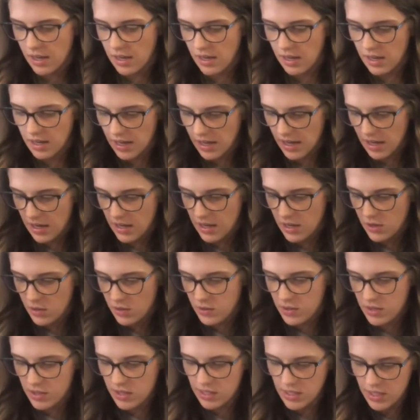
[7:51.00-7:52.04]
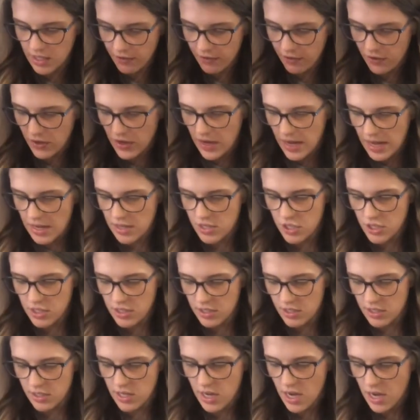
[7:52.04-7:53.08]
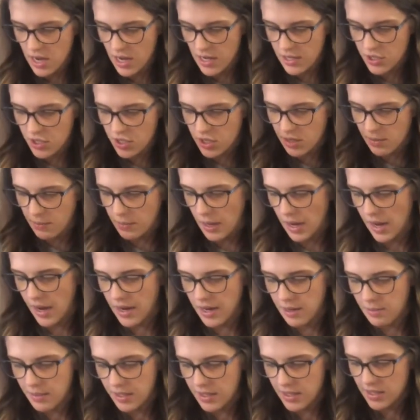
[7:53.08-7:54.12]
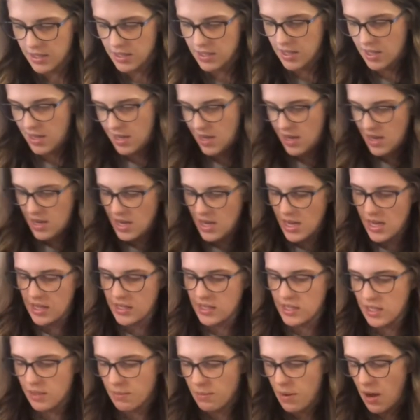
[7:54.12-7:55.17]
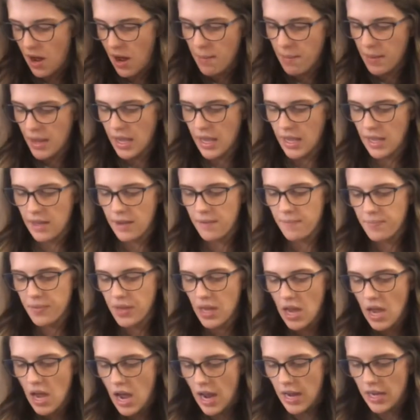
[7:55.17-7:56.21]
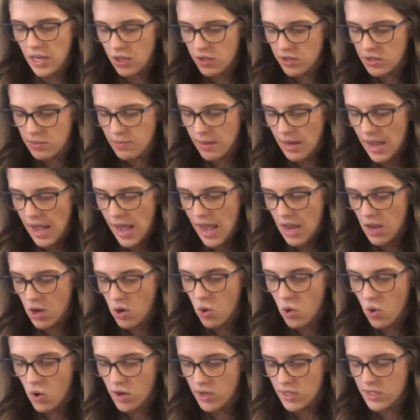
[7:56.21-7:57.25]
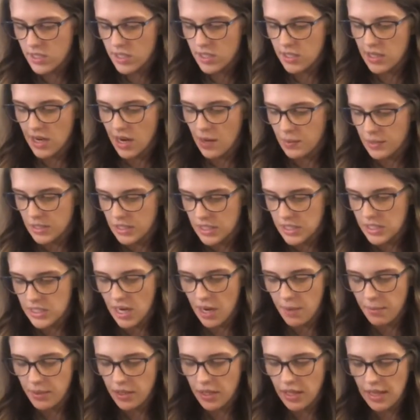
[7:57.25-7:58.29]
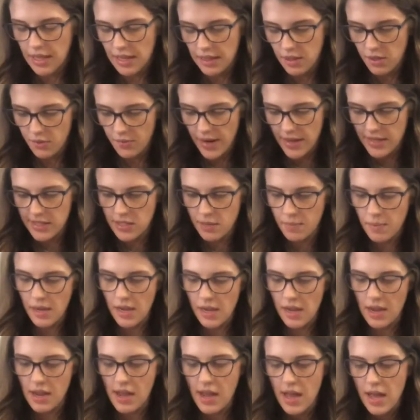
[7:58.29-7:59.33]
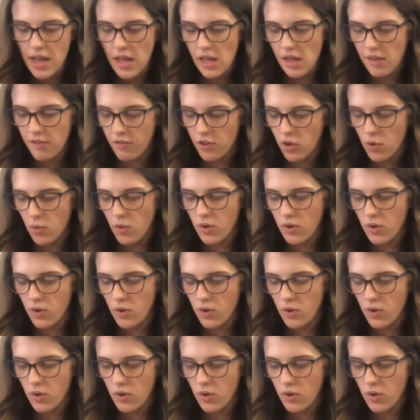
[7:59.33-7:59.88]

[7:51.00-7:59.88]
getting those different edges to touch the bottom of this Instant Pot pan. I used my 8-quart since I was doubling the recipe. If you were